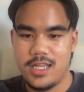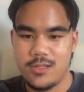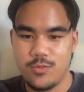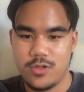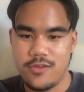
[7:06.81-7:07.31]

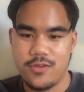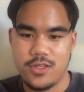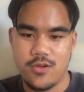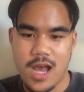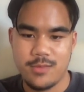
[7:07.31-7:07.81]
And whatever
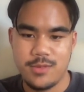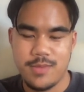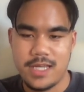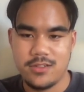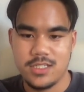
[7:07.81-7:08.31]
your admin
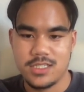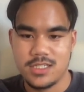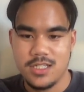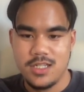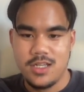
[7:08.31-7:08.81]
panel is,
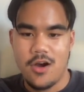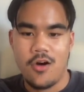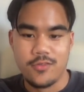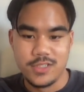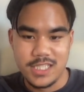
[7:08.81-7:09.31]

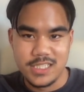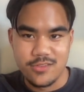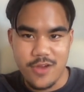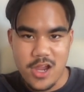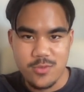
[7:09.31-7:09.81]
obviously this is a
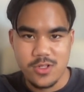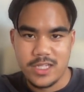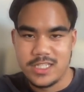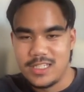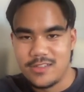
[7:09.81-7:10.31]
variable
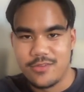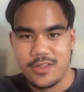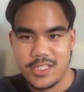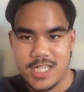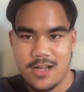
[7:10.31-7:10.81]
and you need to fill
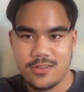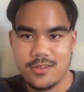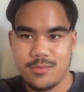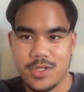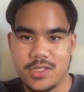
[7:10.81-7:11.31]
this out,
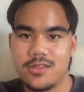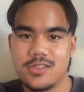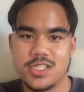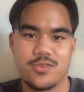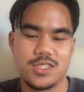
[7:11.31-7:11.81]
but
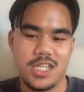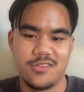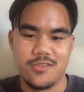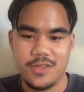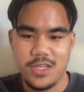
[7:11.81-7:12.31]
just for the sake of
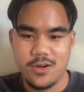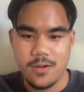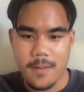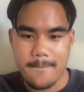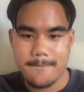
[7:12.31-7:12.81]
the
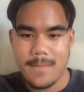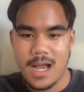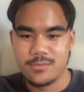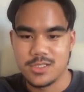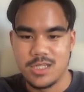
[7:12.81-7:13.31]
video,
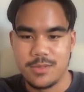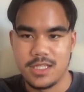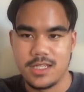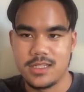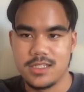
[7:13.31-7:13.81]
I'm just keeping it
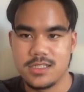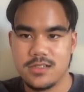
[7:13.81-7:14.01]
like this.